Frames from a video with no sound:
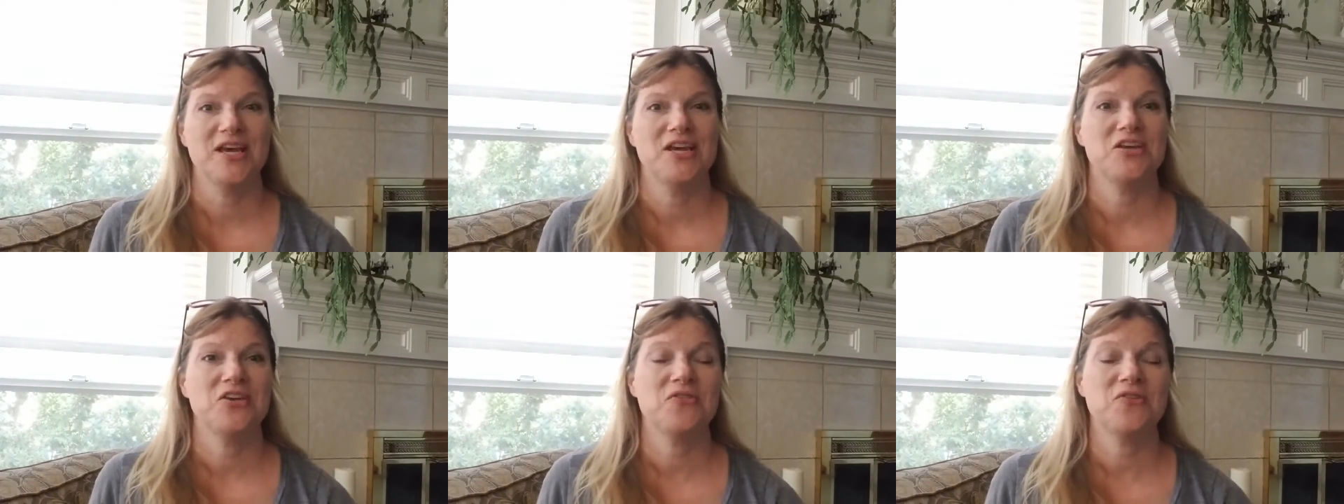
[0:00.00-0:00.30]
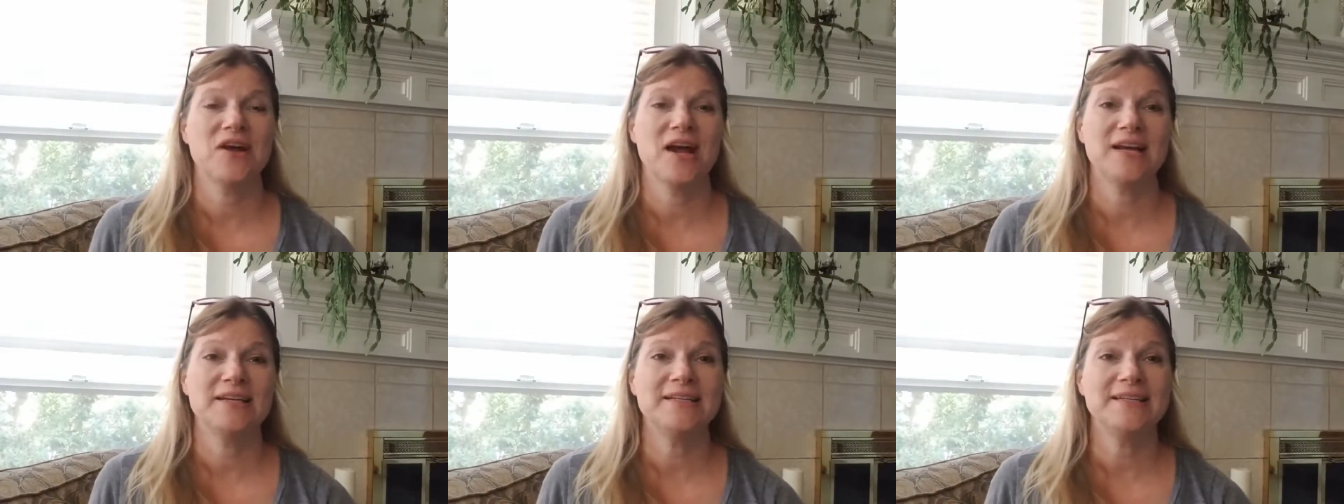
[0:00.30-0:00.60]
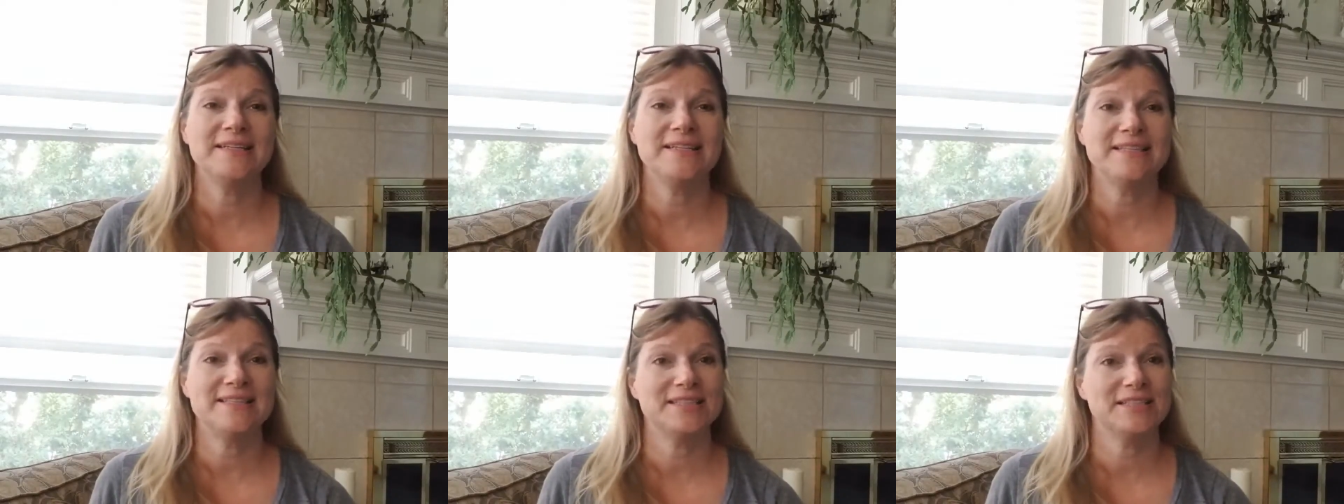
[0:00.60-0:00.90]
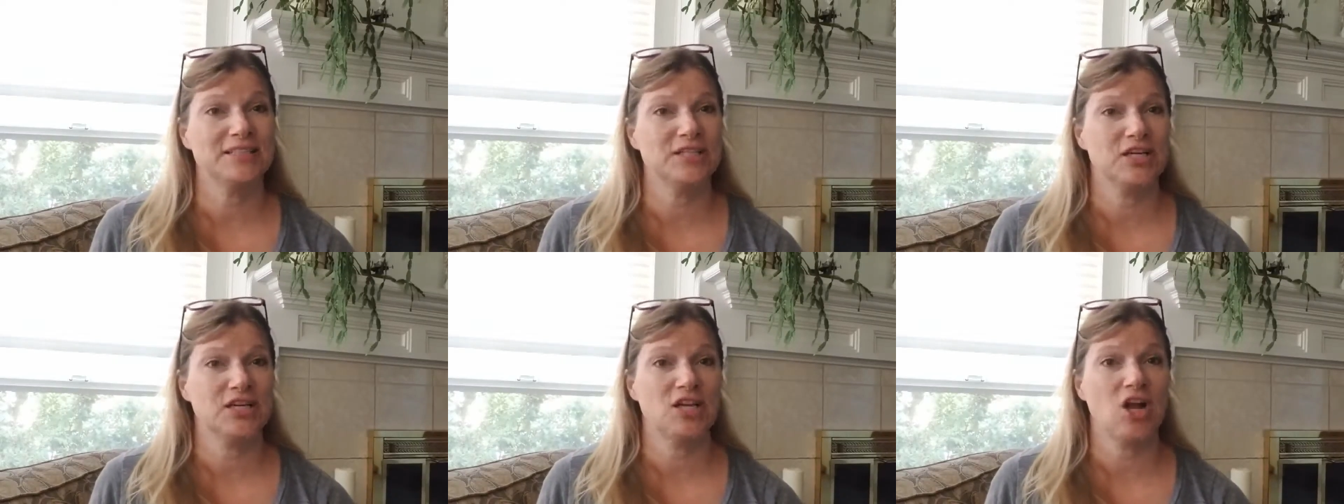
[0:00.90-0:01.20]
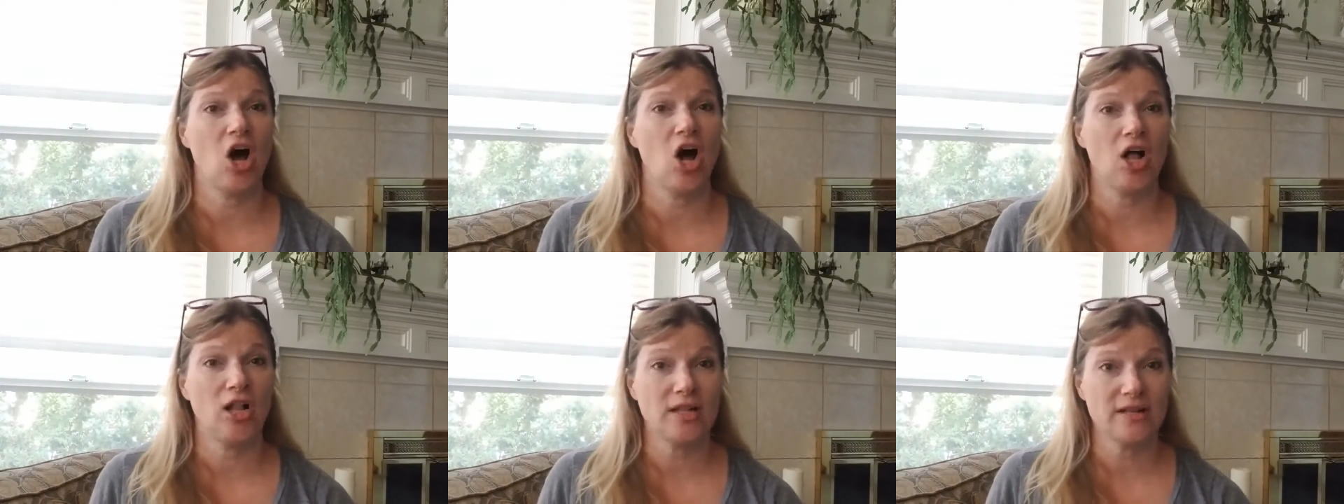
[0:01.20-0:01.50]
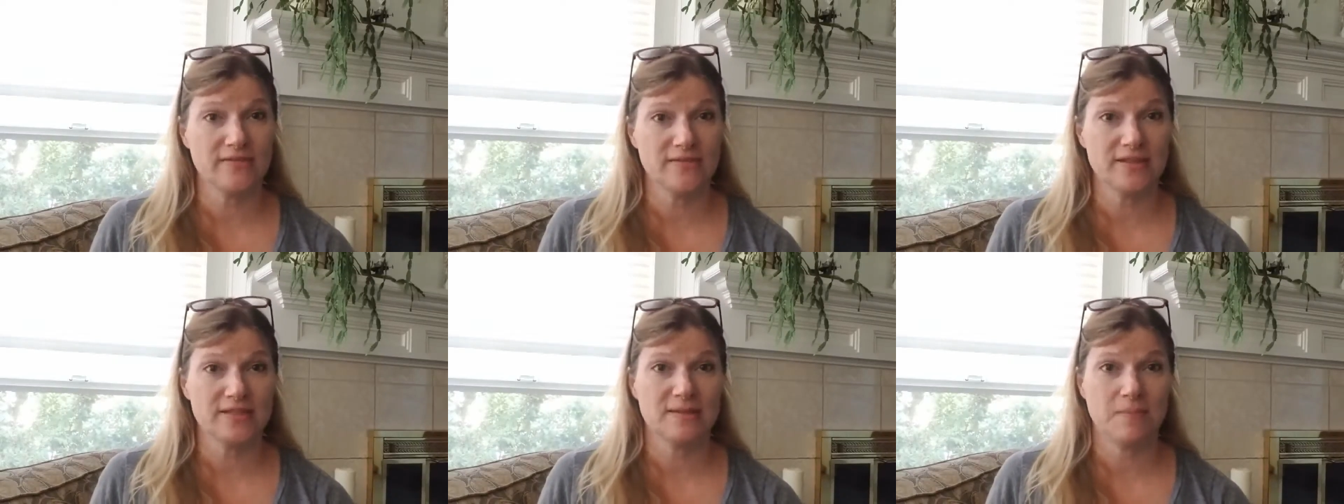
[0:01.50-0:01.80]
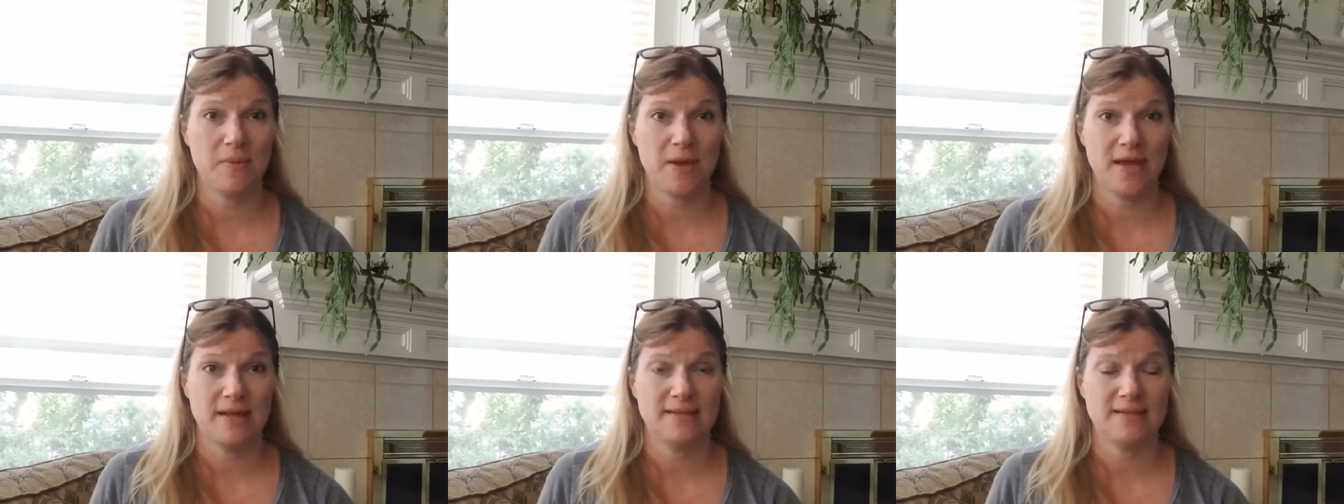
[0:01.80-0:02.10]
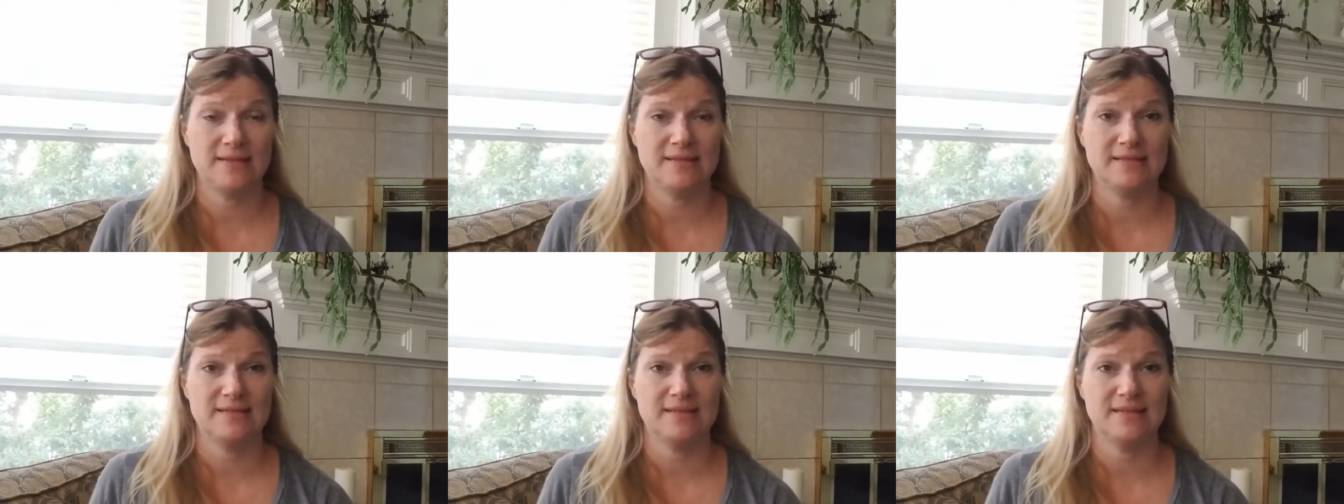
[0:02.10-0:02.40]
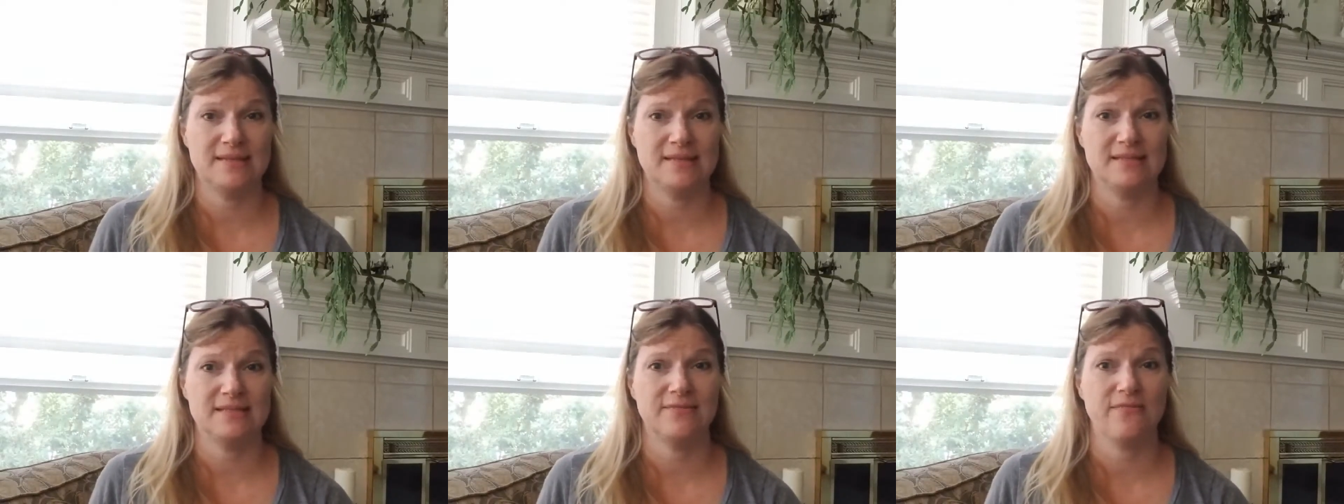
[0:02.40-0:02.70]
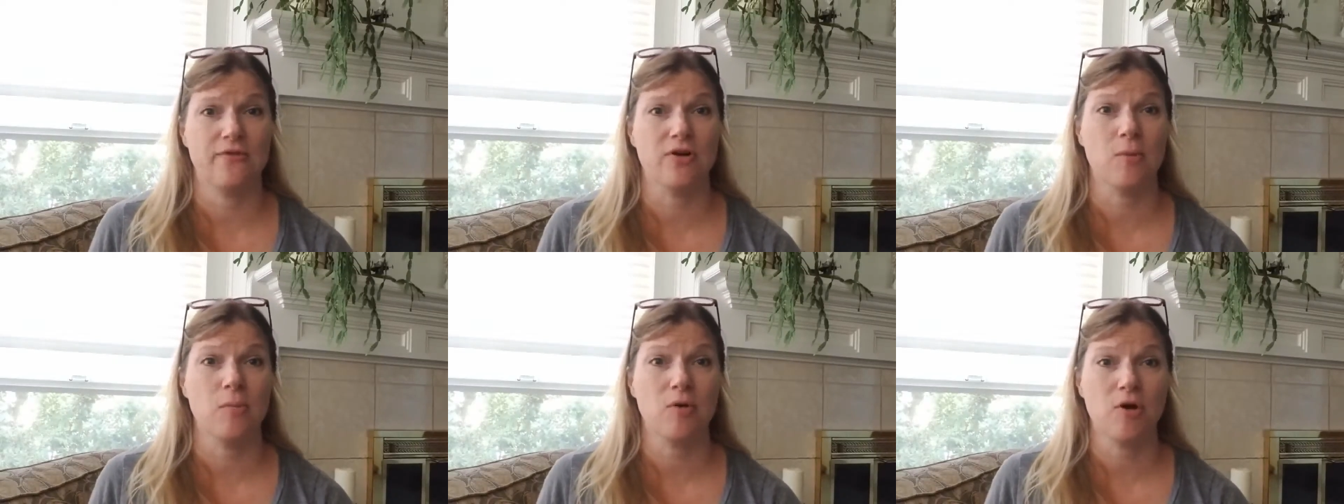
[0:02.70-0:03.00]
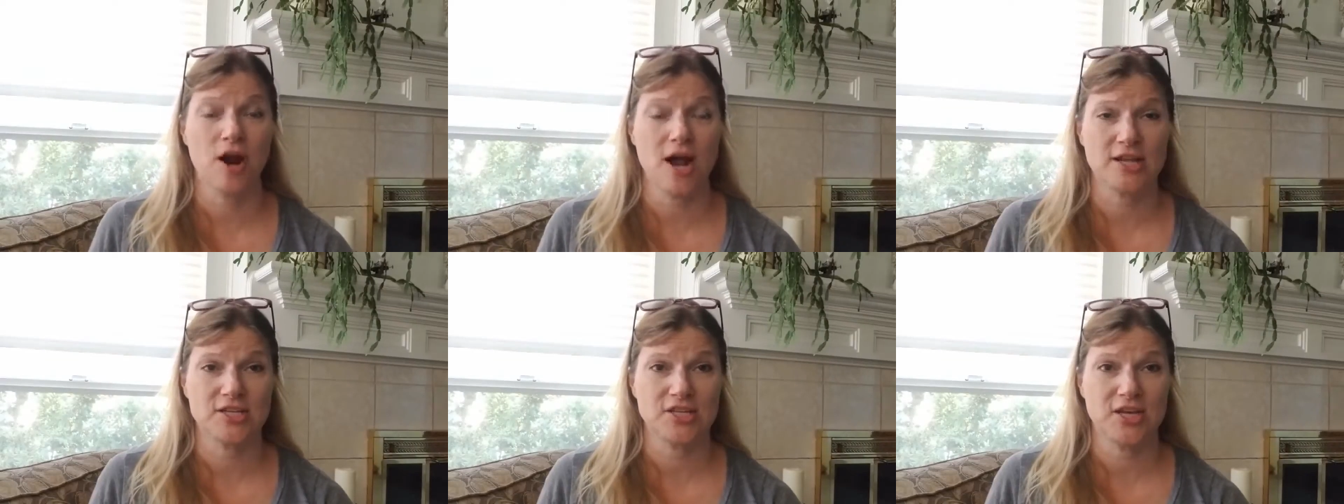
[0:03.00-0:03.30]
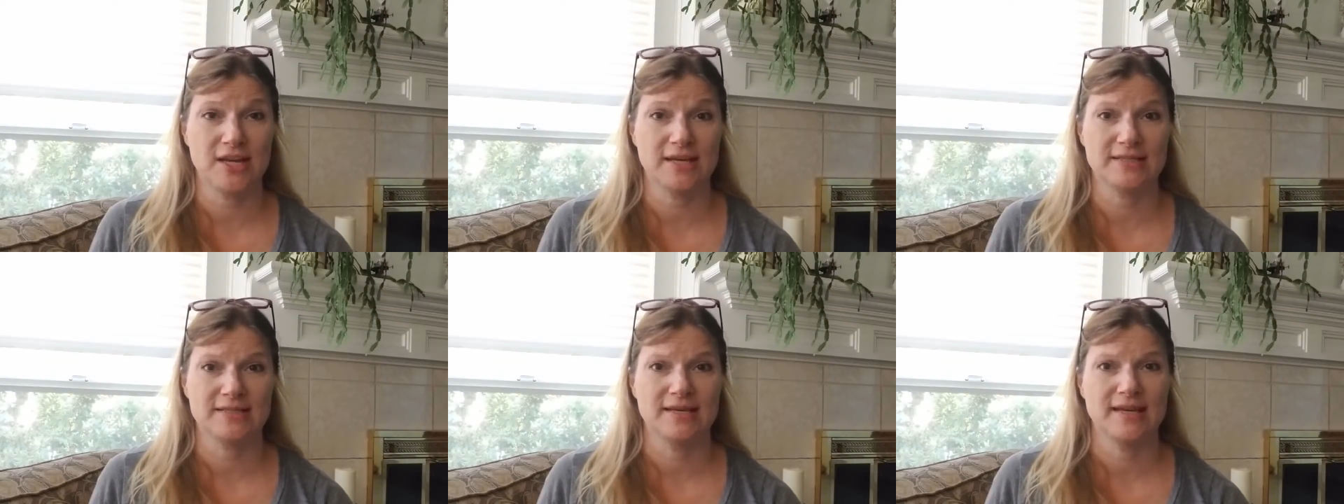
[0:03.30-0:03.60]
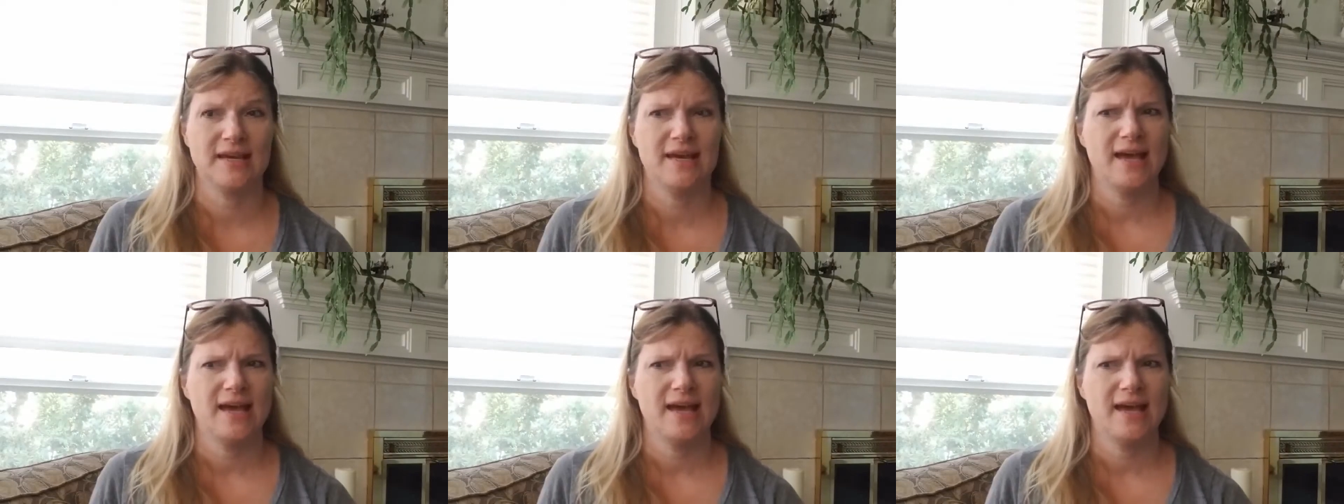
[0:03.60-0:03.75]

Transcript: you kind of need to look at all of the dependencies for a project.